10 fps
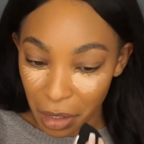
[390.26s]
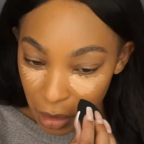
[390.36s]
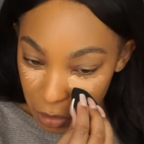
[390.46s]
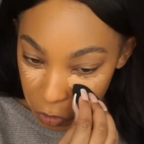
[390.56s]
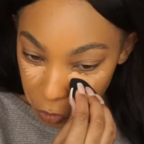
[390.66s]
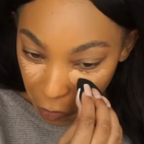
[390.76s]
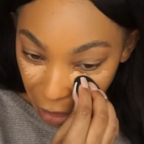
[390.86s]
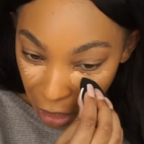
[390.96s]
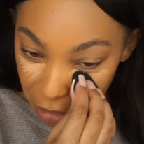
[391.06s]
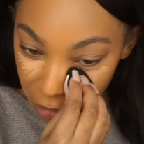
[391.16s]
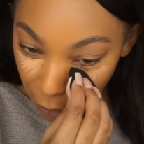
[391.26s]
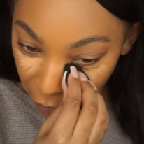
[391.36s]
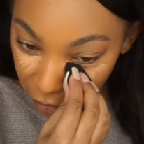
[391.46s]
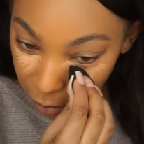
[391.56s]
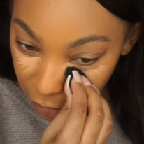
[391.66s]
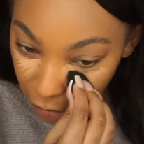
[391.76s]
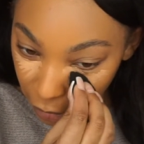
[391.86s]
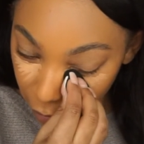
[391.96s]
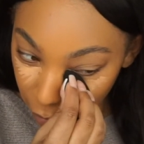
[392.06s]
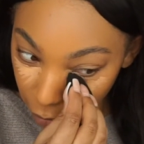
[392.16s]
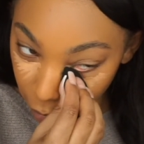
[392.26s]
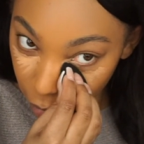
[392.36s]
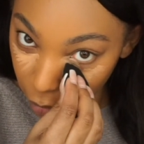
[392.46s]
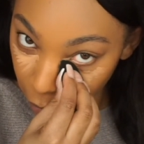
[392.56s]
this is trash. I'm gonna blend.